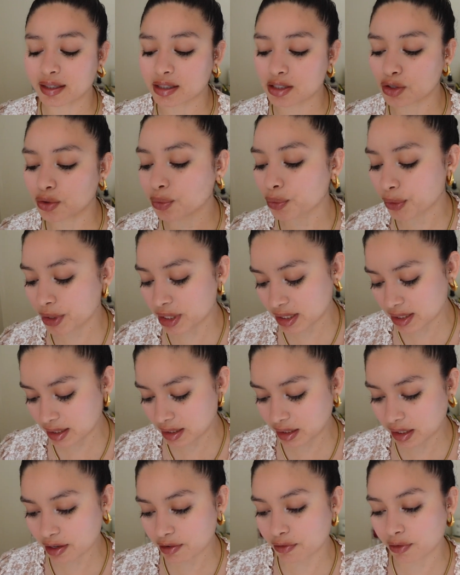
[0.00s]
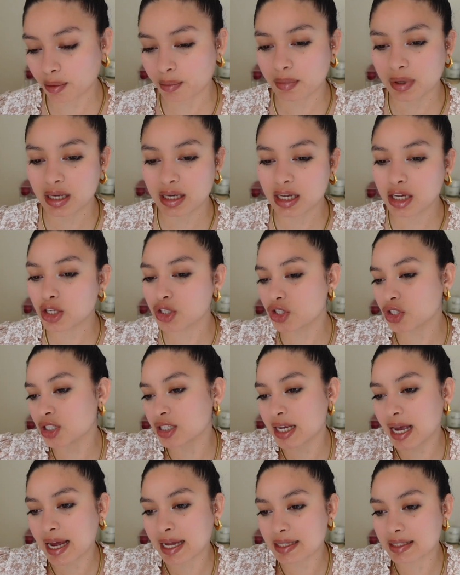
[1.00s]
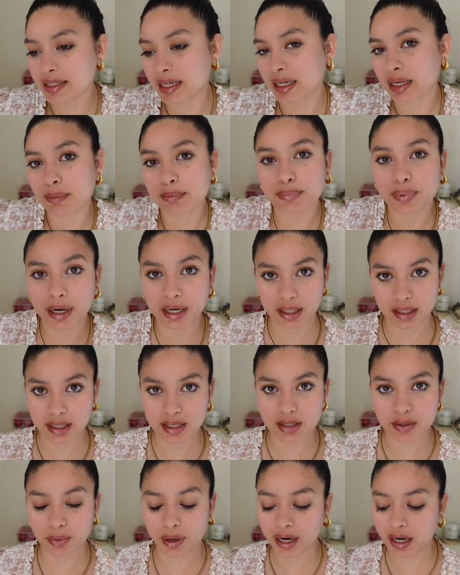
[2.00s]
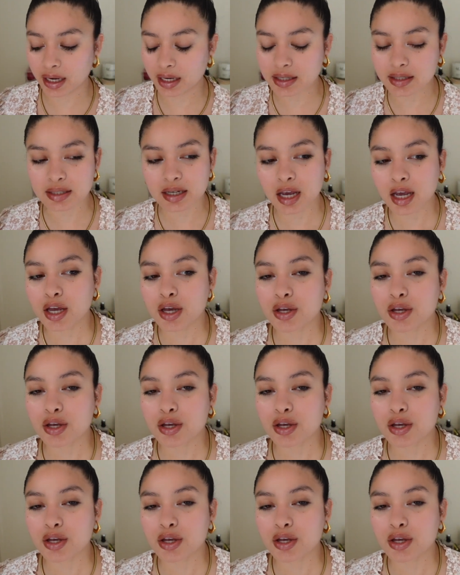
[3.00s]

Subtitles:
it till recently. For me, it just adds like a brightness, right?